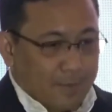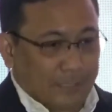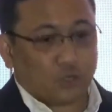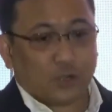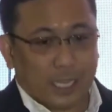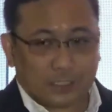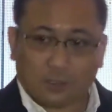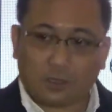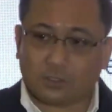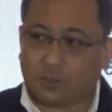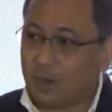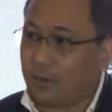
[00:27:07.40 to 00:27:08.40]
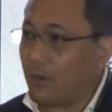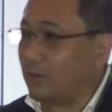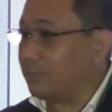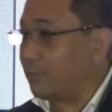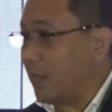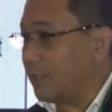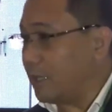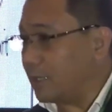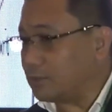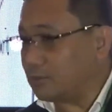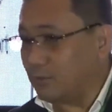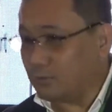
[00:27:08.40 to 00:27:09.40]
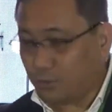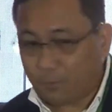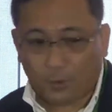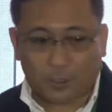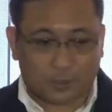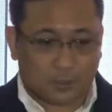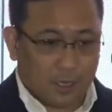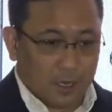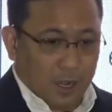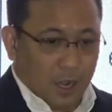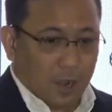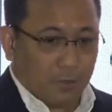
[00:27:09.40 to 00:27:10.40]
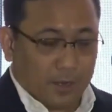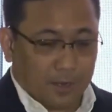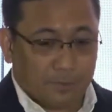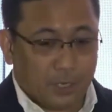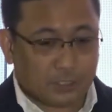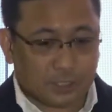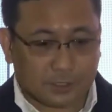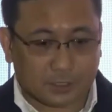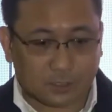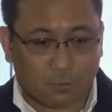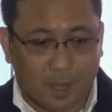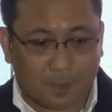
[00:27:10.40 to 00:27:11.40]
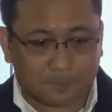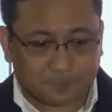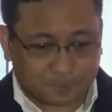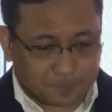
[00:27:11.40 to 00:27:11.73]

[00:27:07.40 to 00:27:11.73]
patronize also our own products, to support our merchants as well.